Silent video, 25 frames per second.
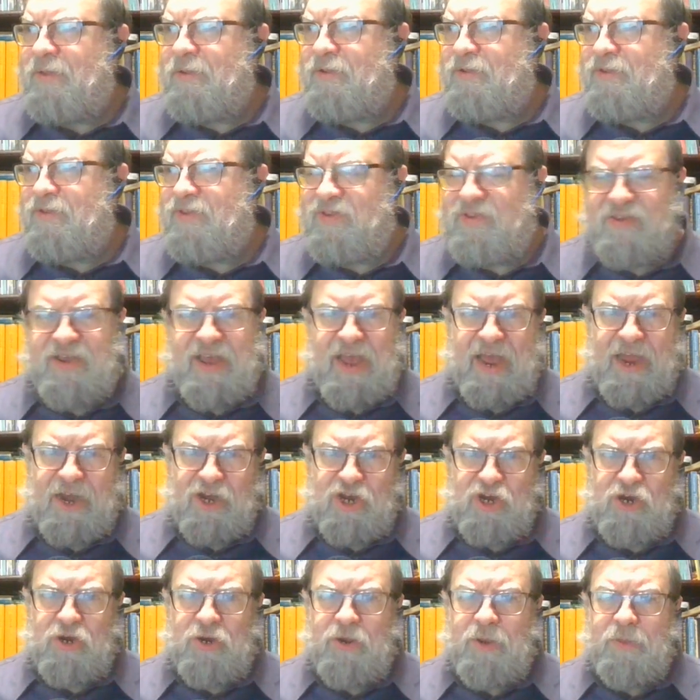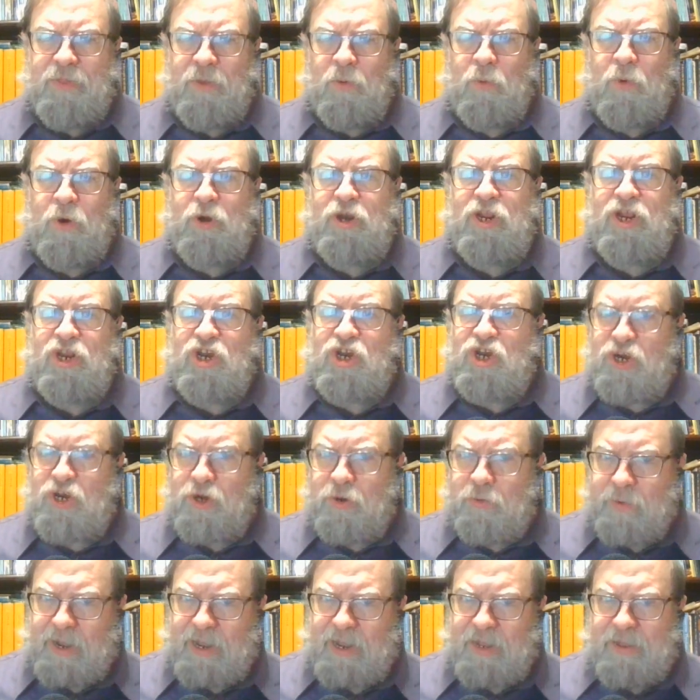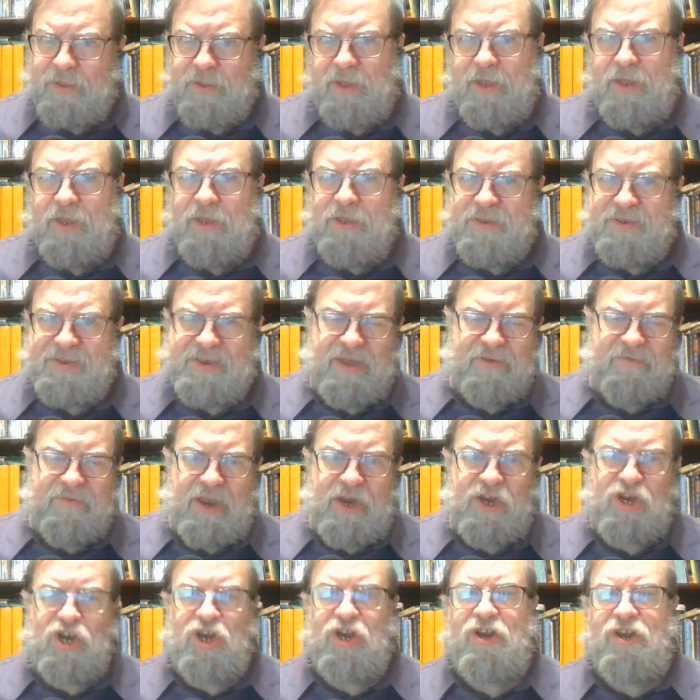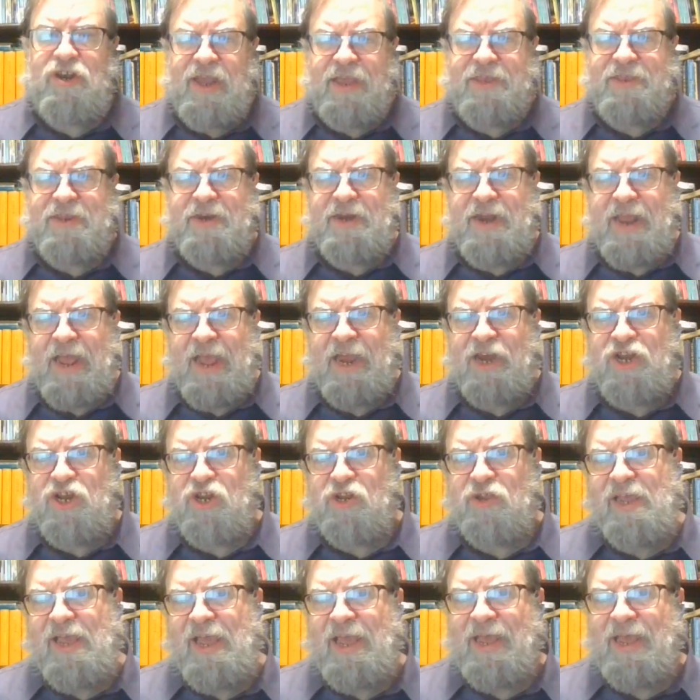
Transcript: such, the word Yeshua, salvation, doesn't actually